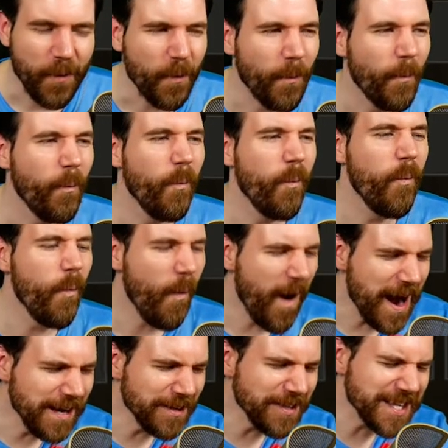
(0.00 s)

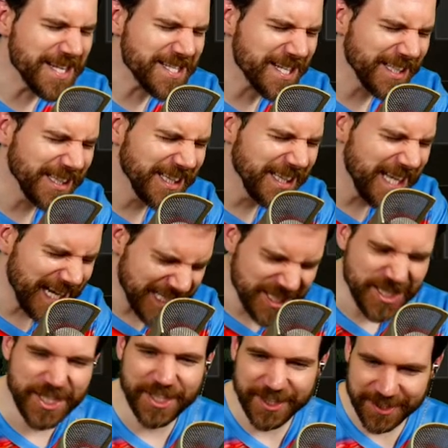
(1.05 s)
What are these
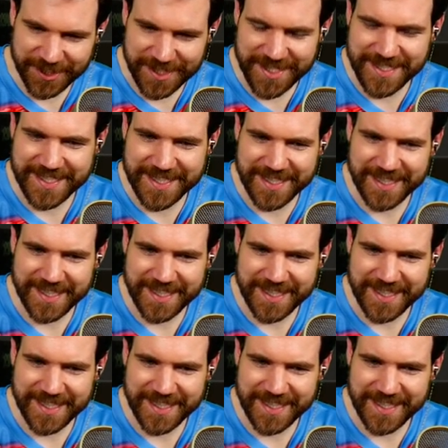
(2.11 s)
elixirs?